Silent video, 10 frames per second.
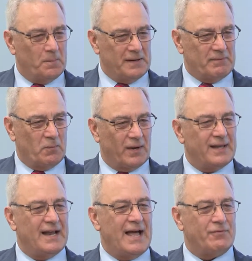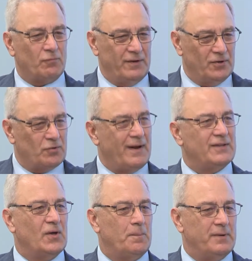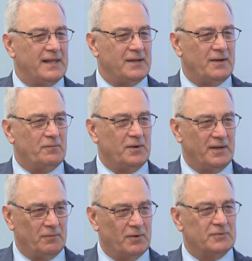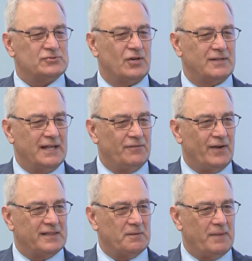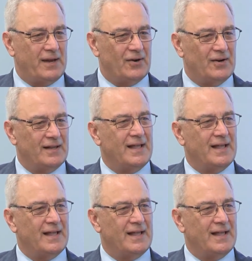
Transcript: opening, but we're going to have a real grand opening, and we will certainly invite the mayor.